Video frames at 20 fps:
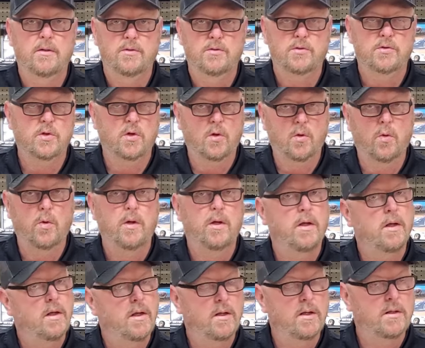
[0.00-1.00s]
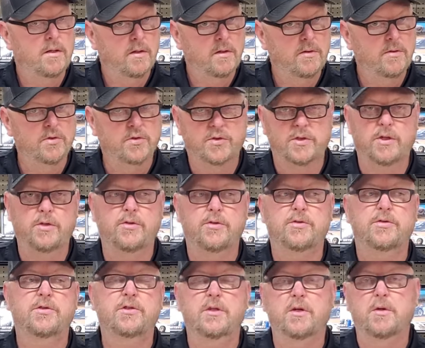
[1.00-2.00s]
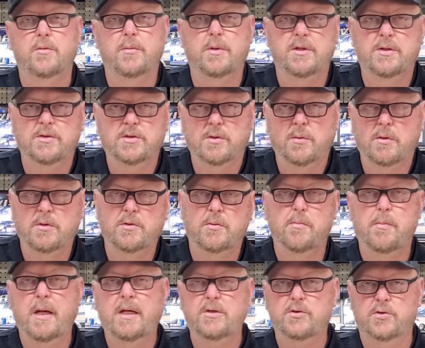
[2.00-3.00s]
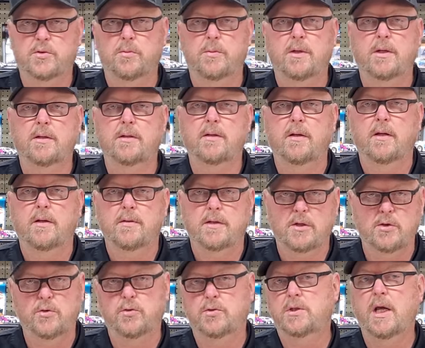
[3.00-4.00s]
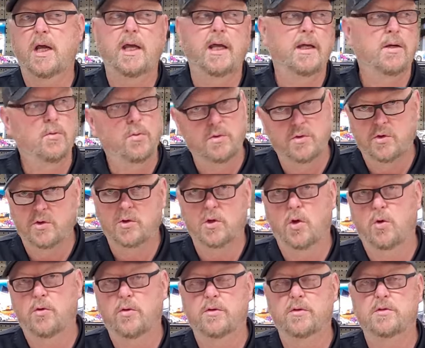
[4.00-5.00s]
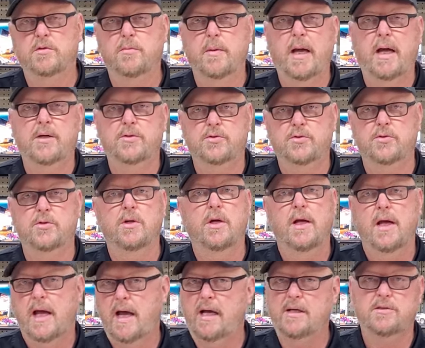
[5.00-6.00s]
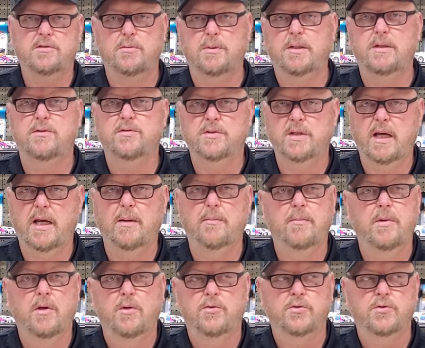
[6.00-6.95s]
So your center to center measurement that you take when you go to the smasher has to be the same.